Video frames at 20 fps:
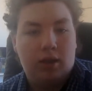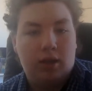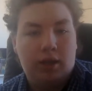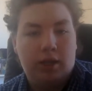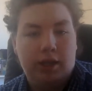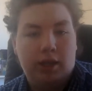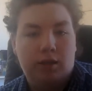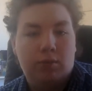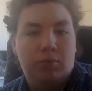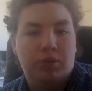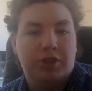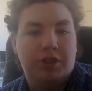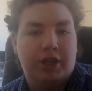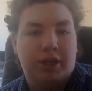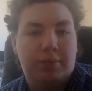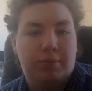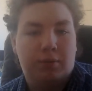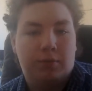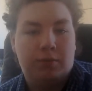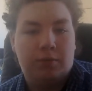It was an
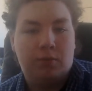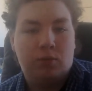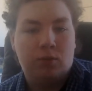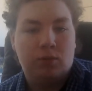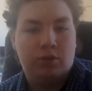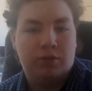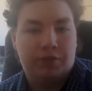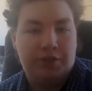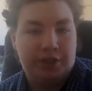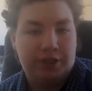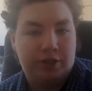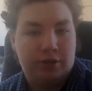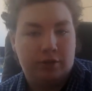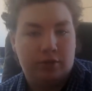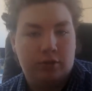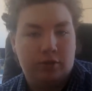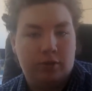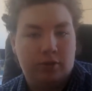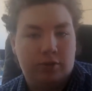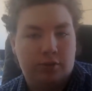April Fool's video, dude.